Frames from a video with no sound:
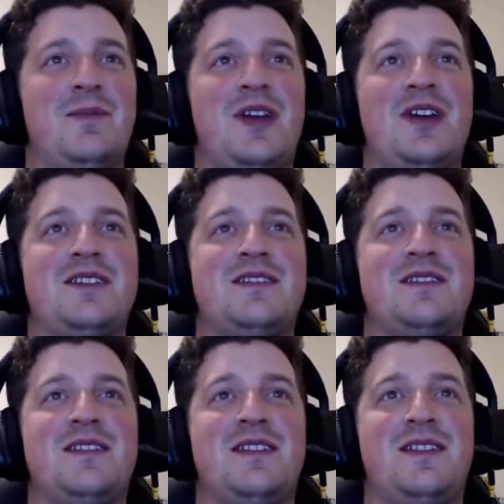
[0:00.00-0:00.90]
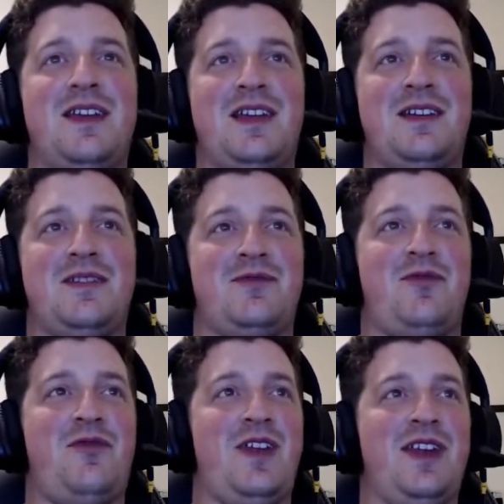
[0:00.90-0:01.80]
Because they
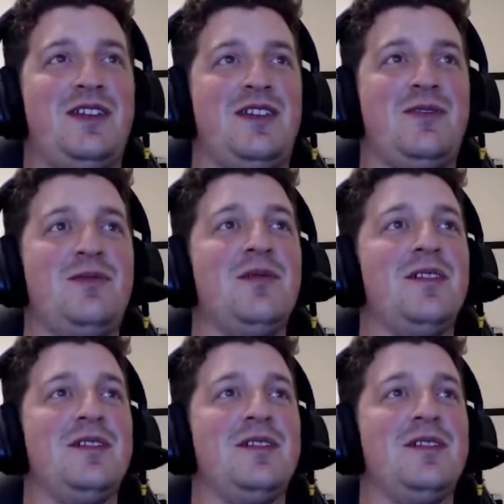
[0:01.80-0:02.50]
fit into the